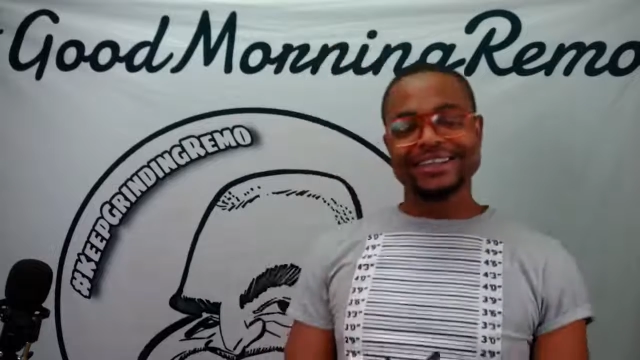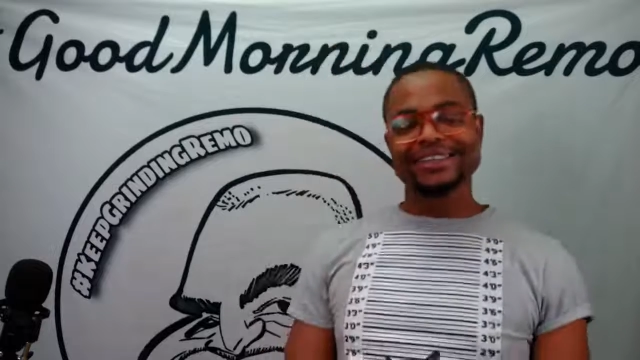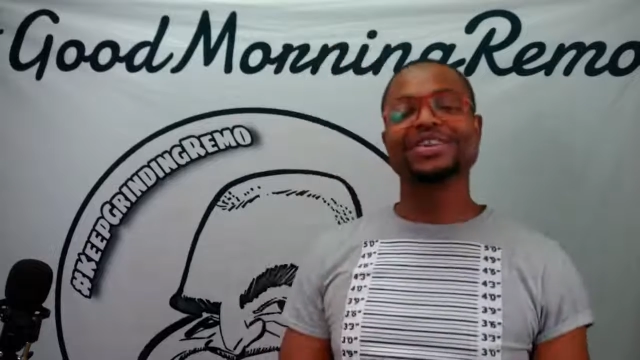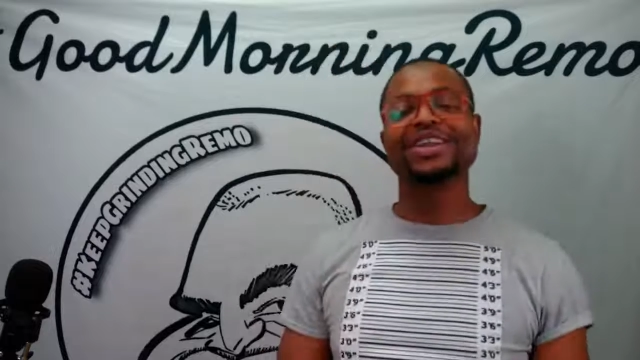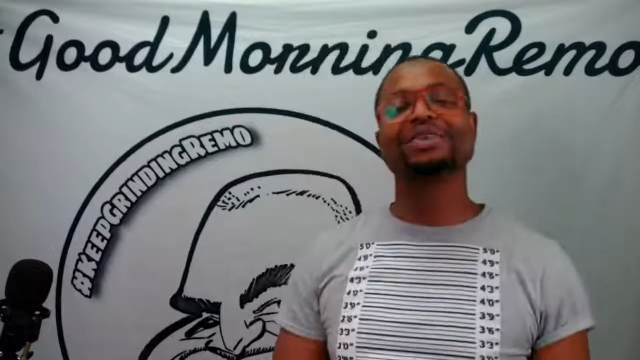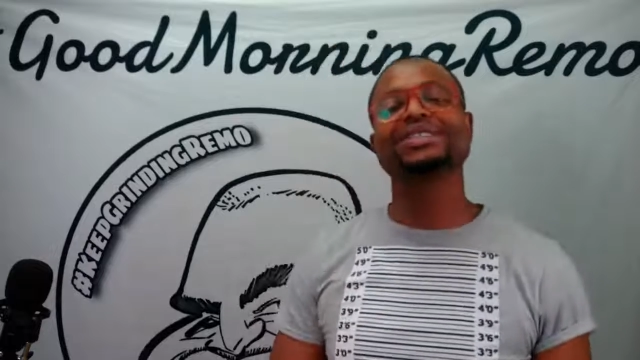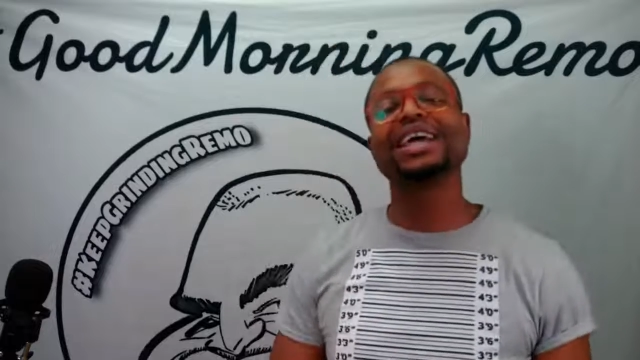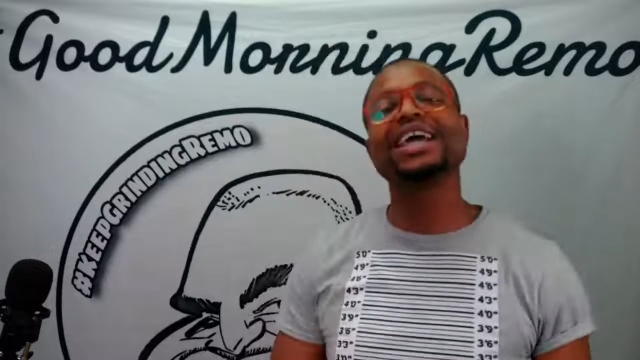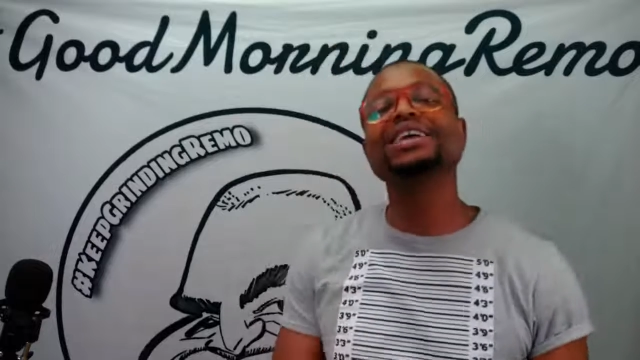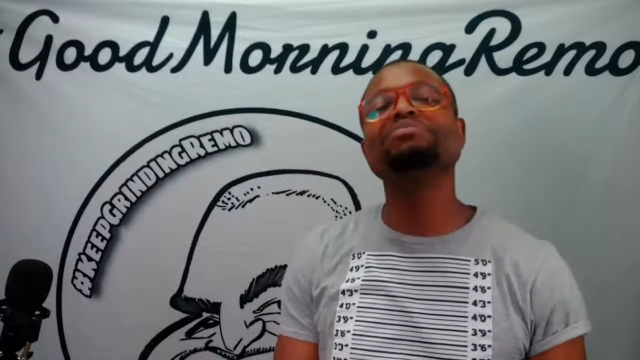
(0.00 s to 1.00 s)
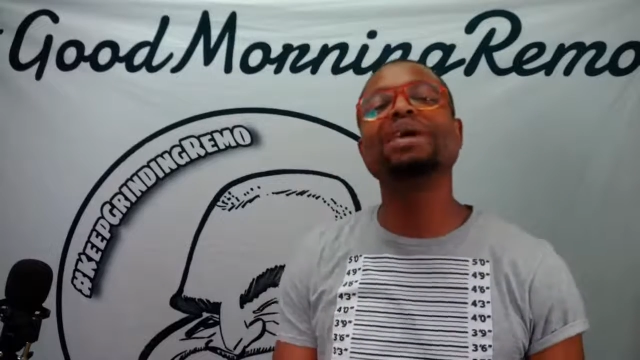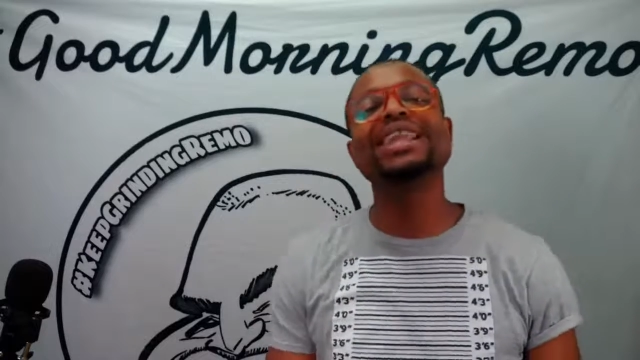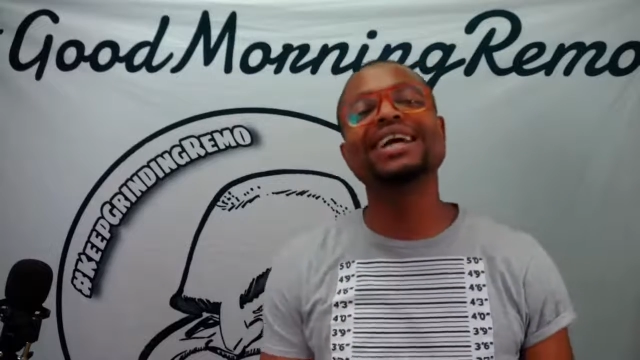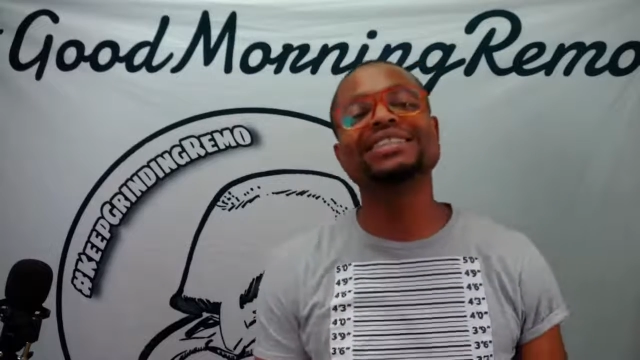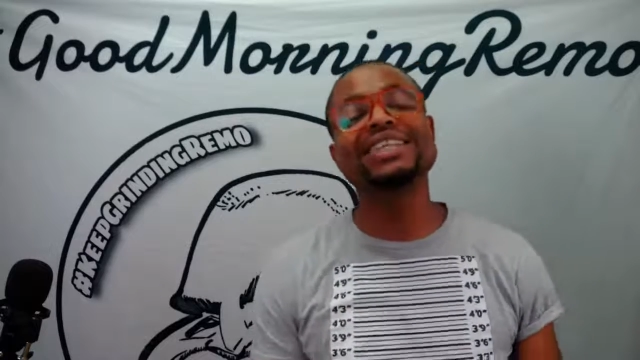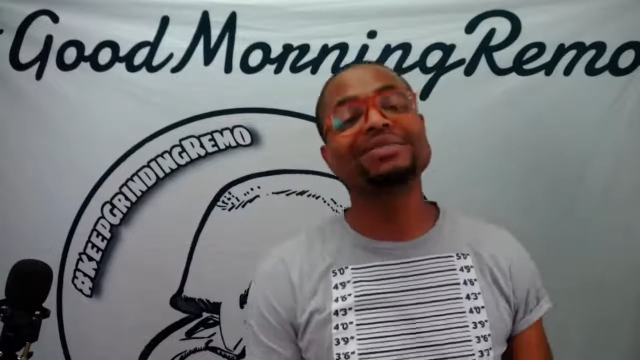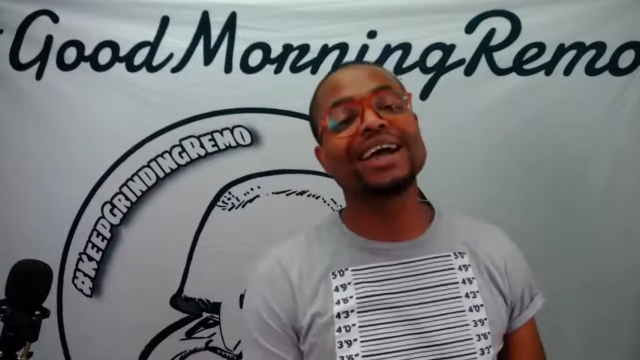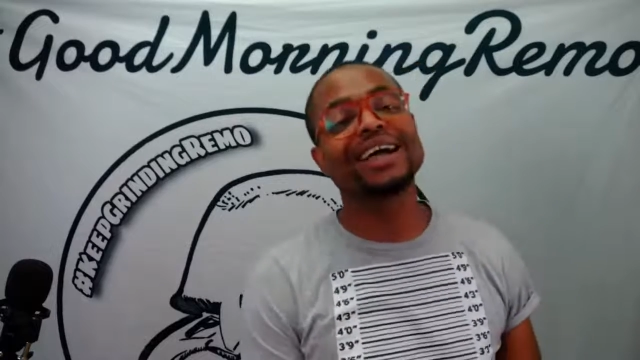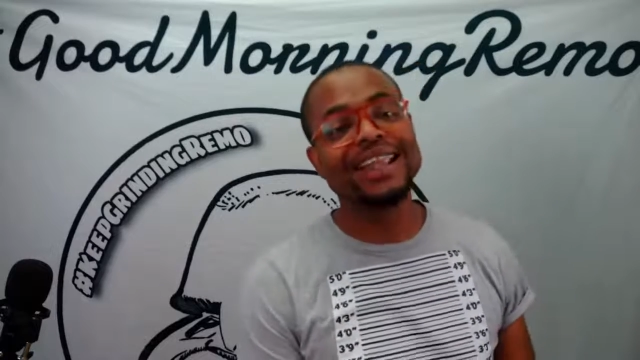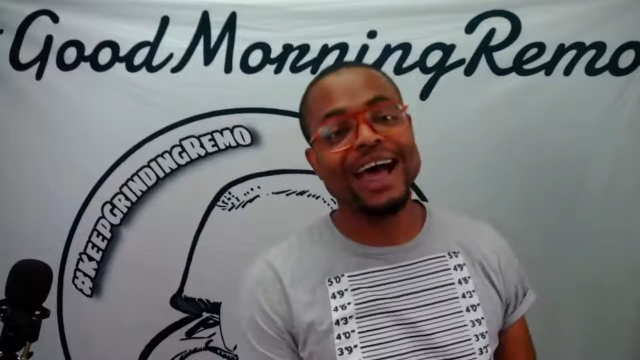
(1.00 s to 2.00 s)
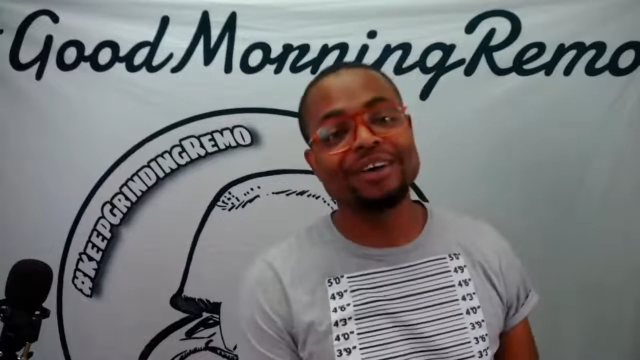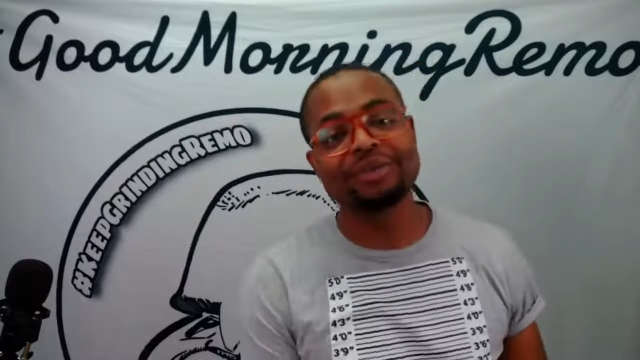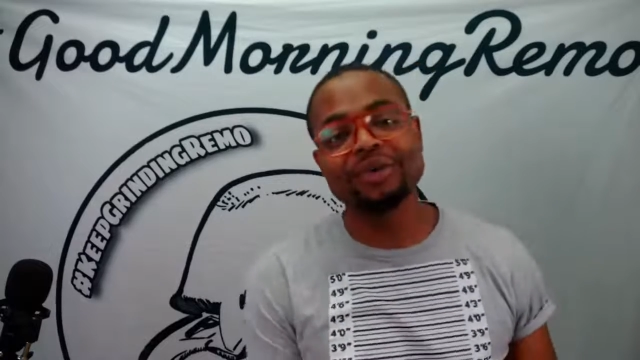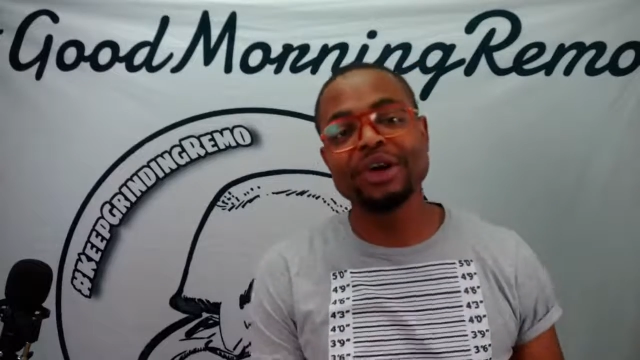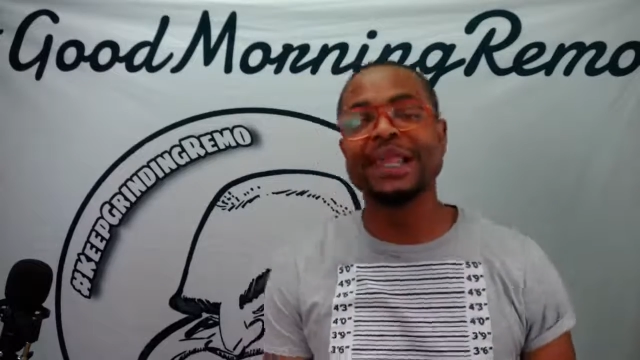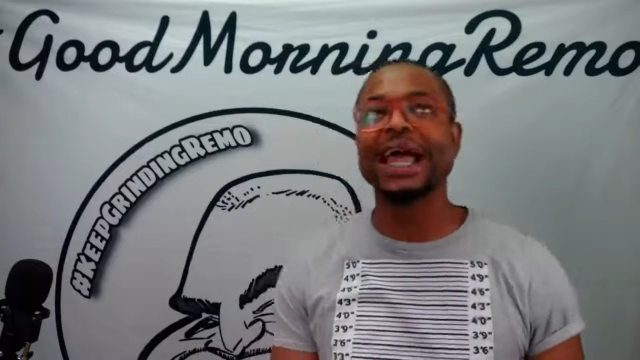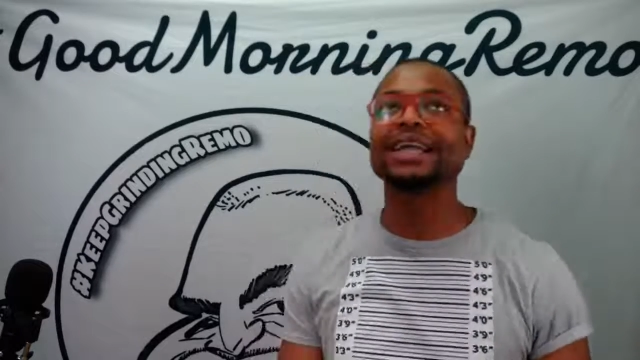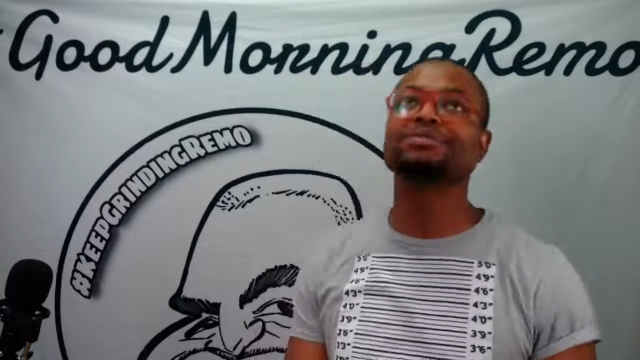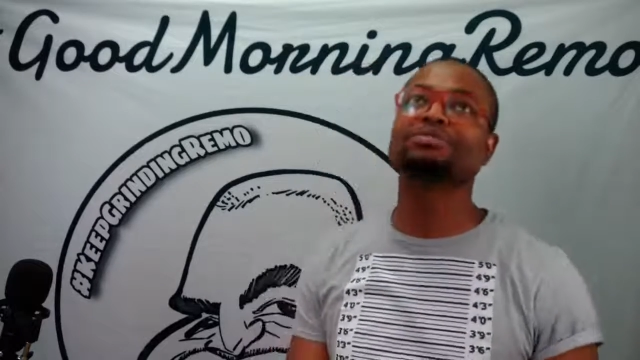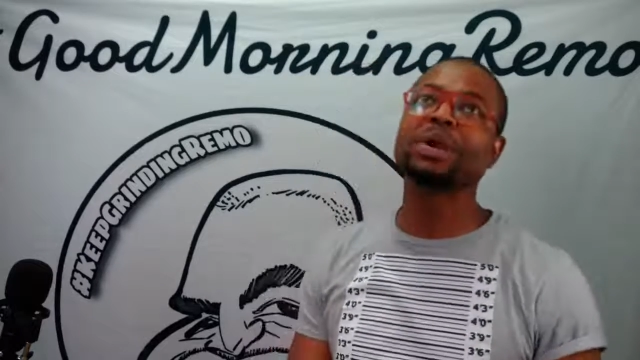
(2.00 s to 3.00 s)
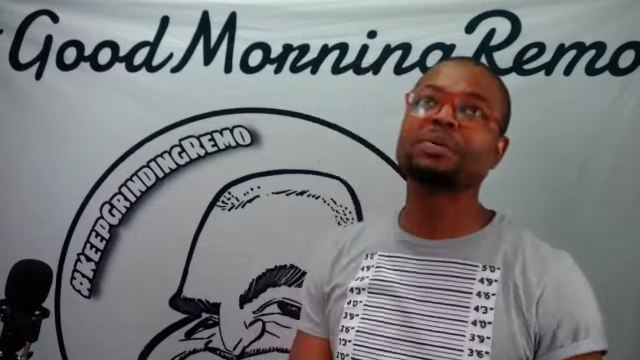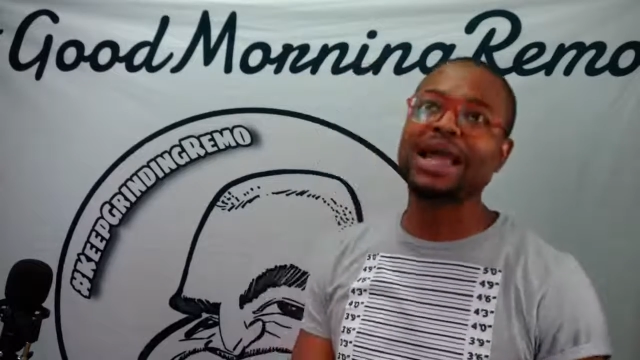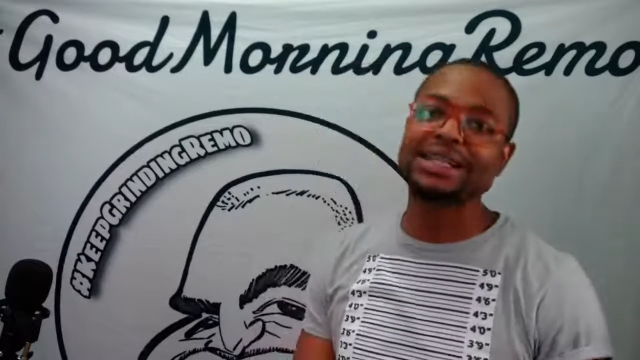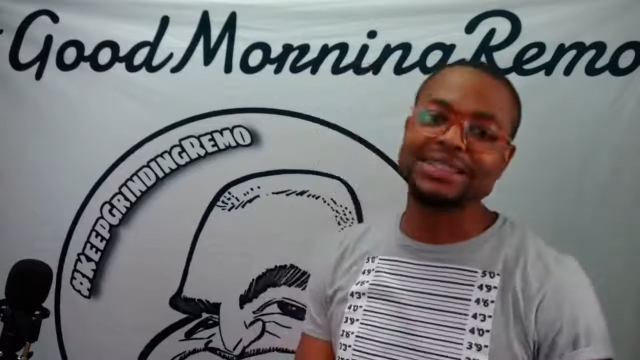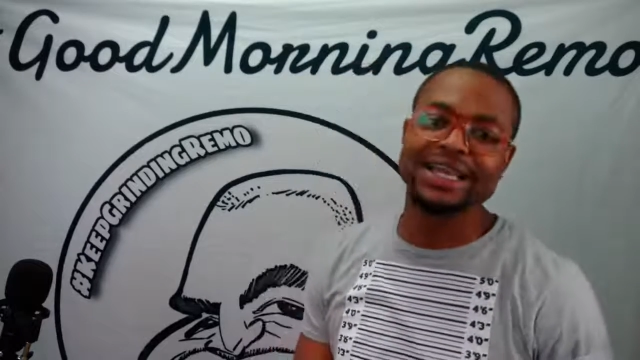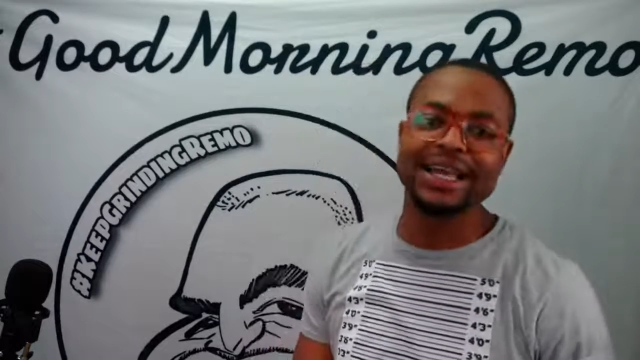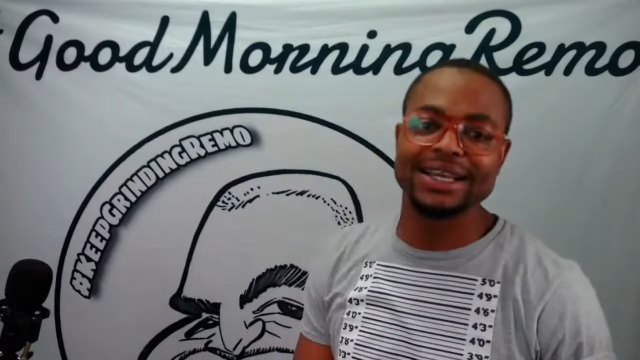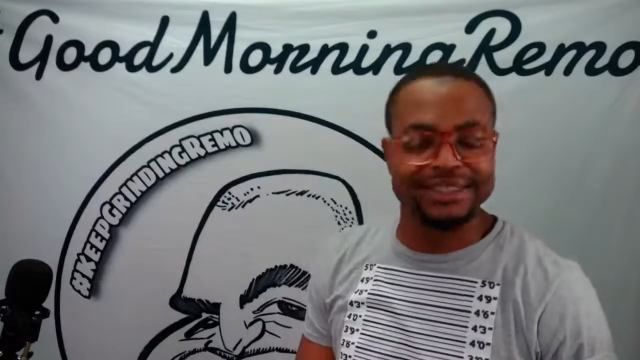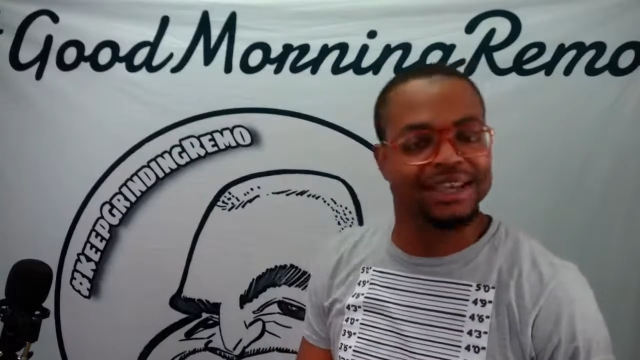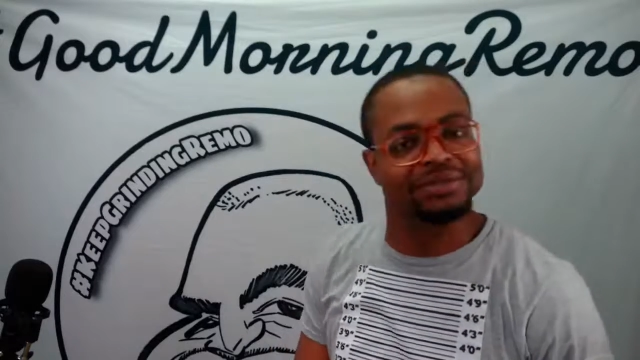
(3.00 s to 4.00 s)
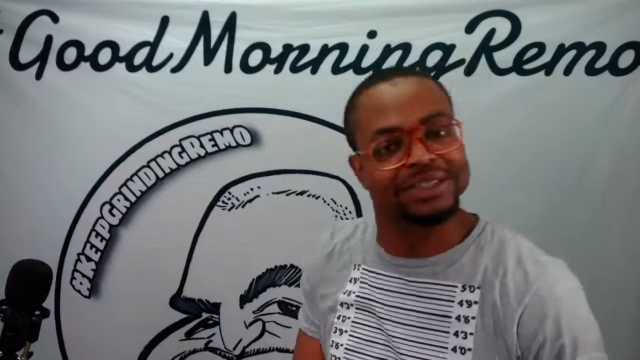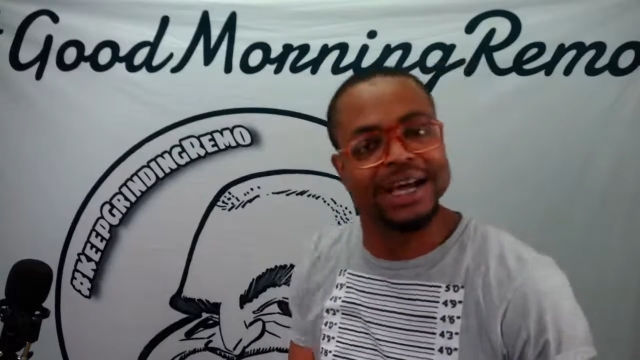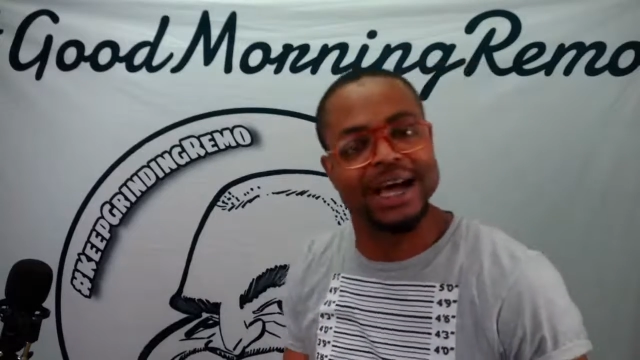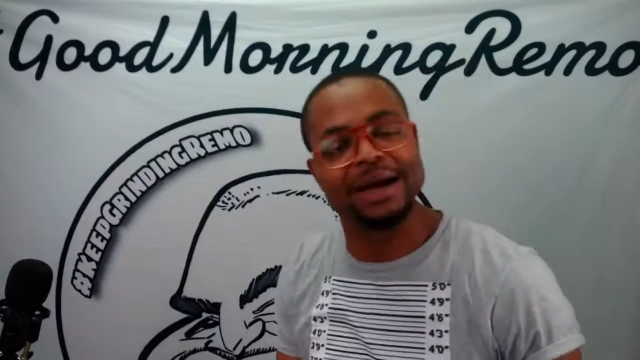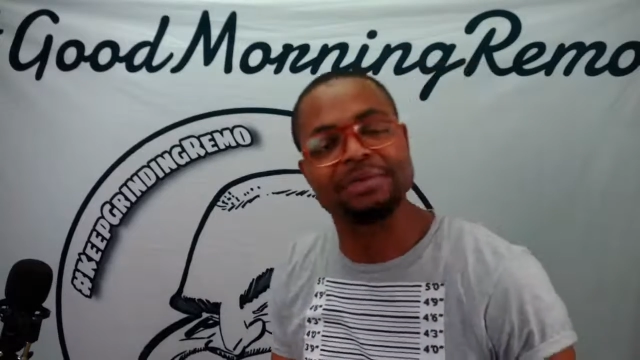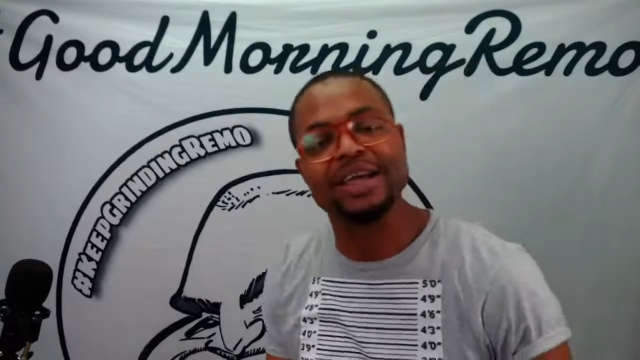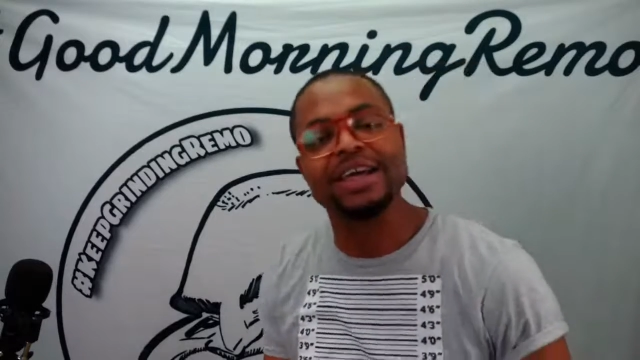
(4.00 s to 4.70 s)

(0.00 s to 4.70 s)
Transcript: You know what I'm saying? It may not seem like a lot for real. Like people like daylight savings time.